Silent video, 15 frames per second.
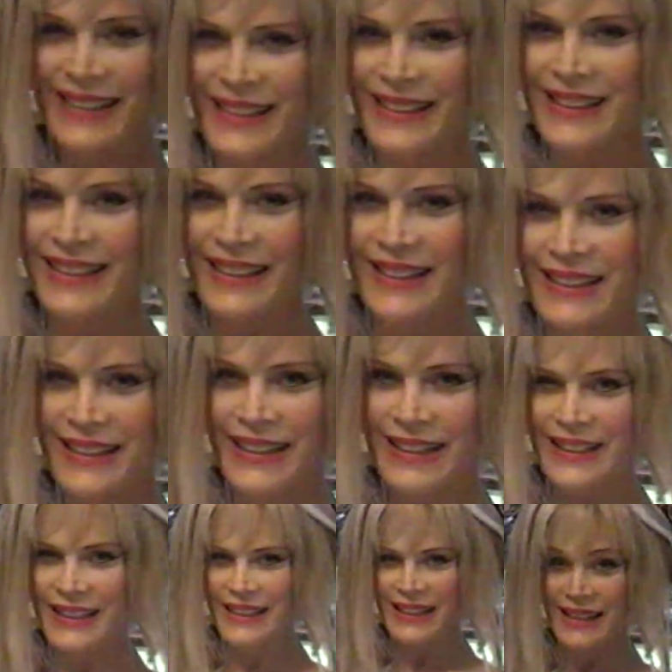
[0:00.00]

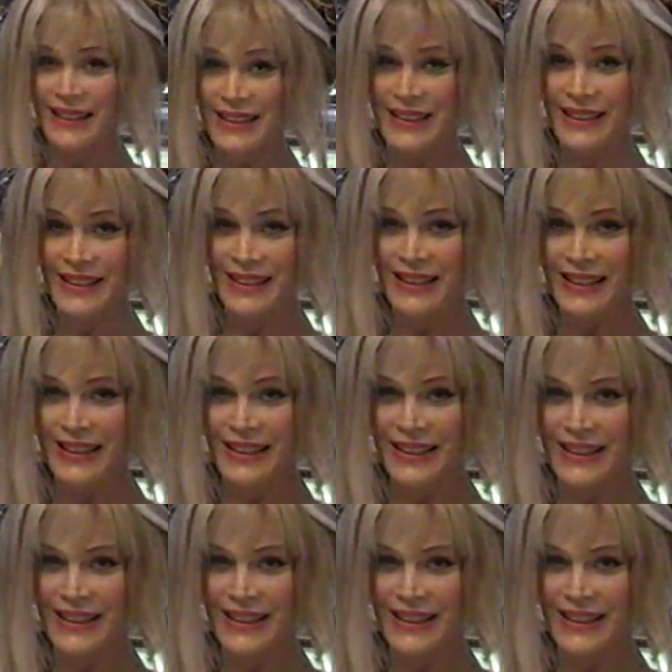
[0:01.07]
Nobody speaks.